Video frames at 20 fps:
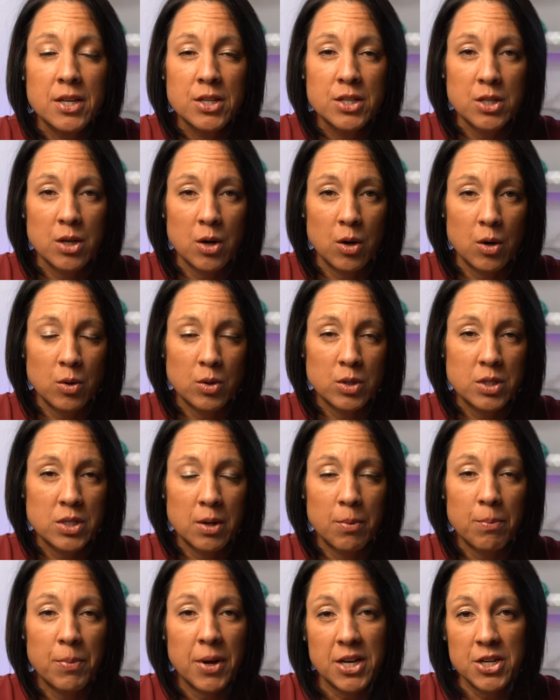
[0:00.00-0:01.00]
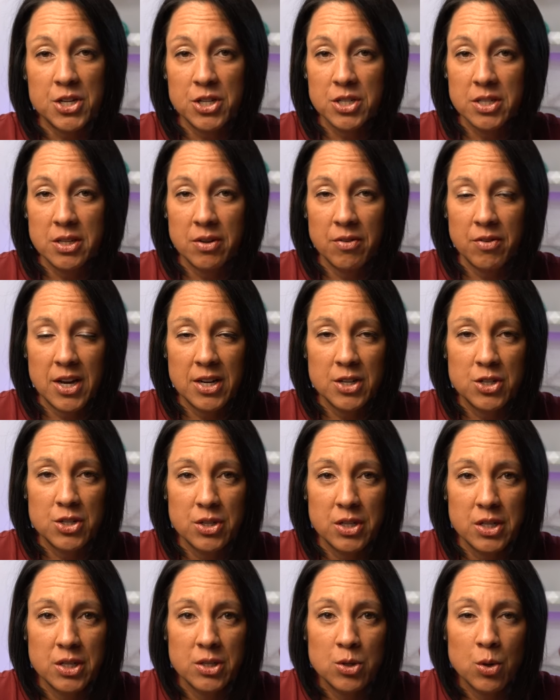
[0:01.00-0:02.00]
So, some patients have
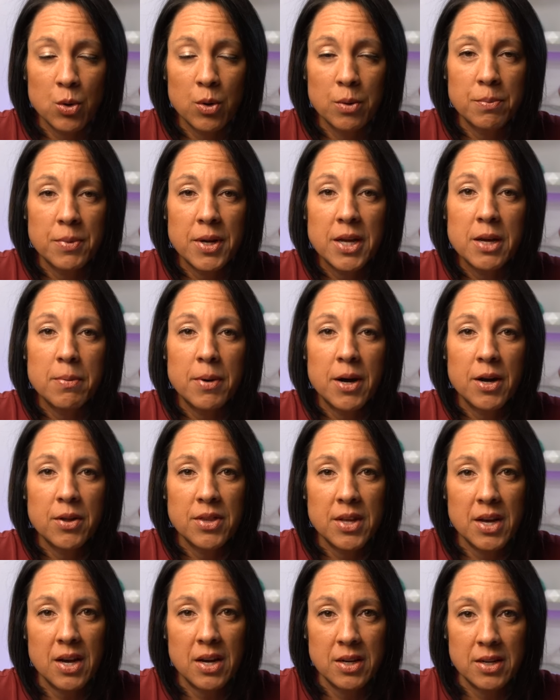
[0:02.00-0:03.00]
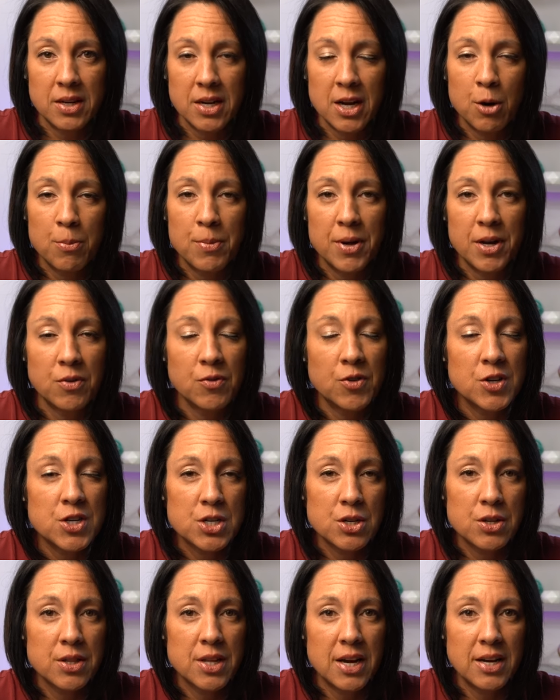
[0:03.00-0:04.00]
actually told me about that and how
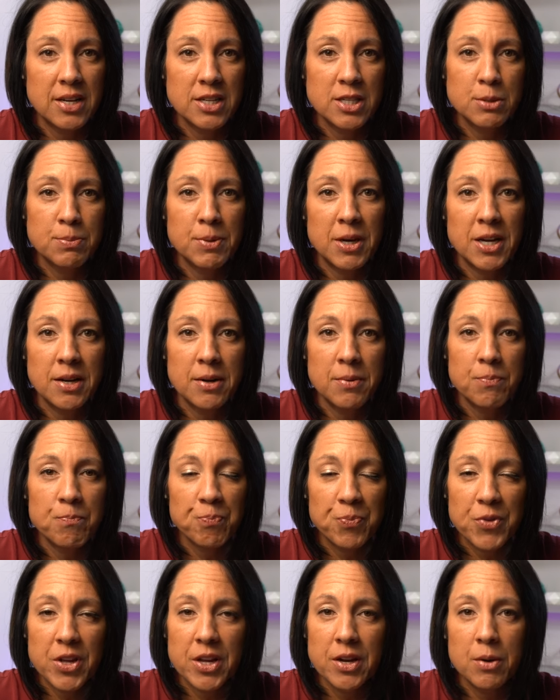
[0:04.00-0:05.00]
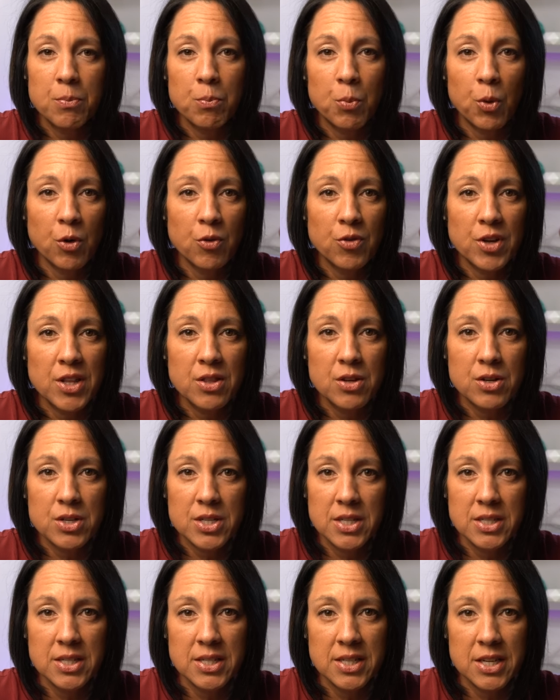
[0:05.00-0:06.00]
beneficial that has been in improving their
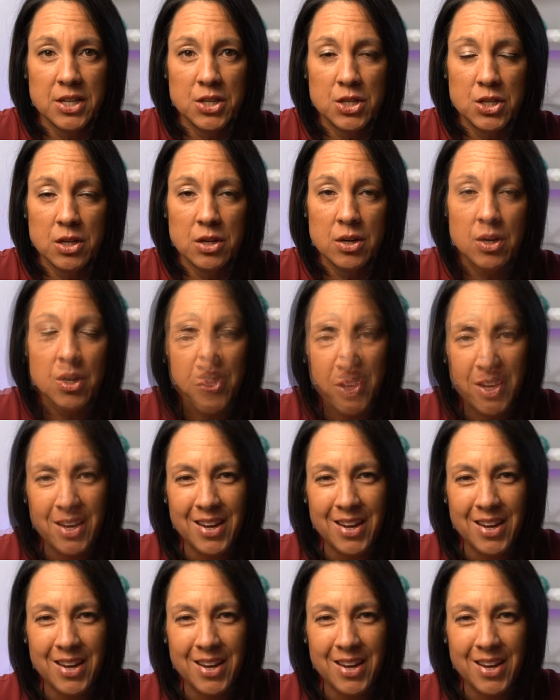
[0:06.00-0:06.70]
sensation.